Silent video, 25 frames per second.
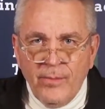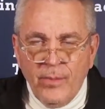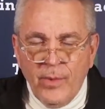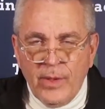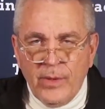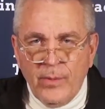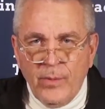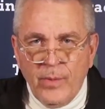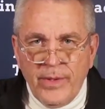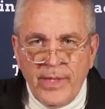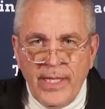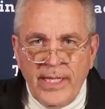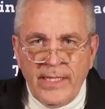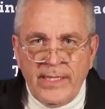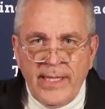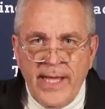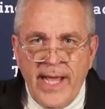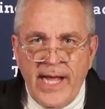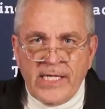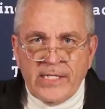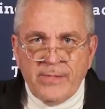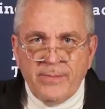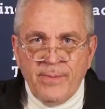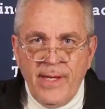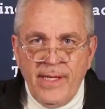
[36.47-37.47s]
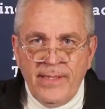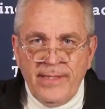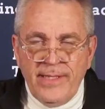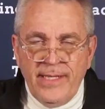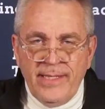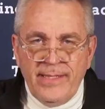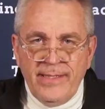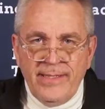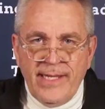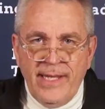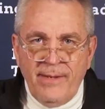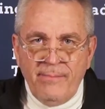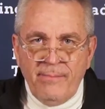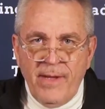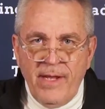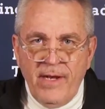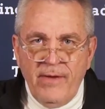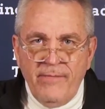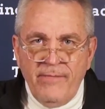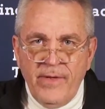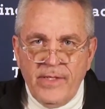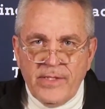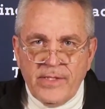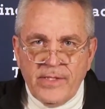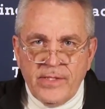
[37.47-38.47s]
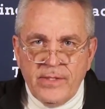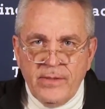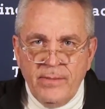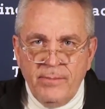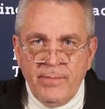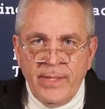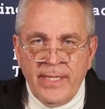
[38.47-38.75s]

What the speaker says: with a tax plan that benefits